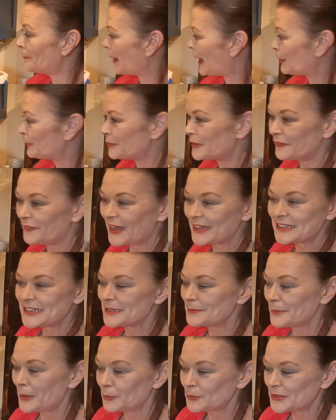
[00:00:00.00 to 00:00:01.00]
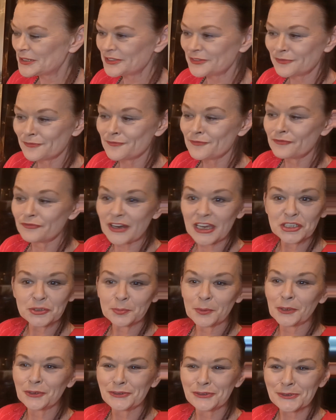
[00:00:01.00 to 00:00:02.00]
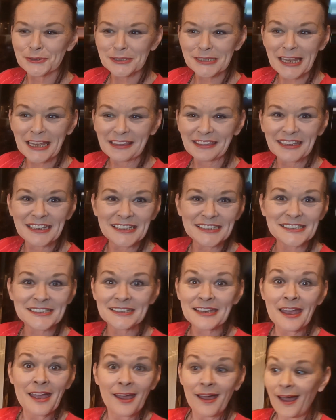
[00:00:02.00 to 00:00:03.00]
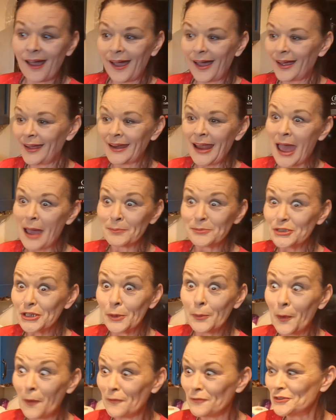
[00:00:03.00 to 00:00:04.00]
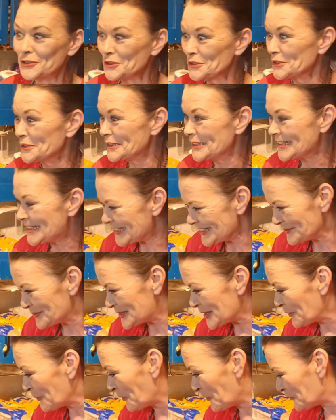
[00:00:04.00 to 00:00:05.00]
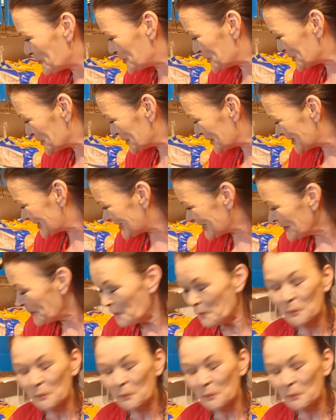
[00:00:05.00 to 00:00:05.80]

back with a vast amount of fresh produce like this. And I'm so overjoyed. I'm so overjoyed.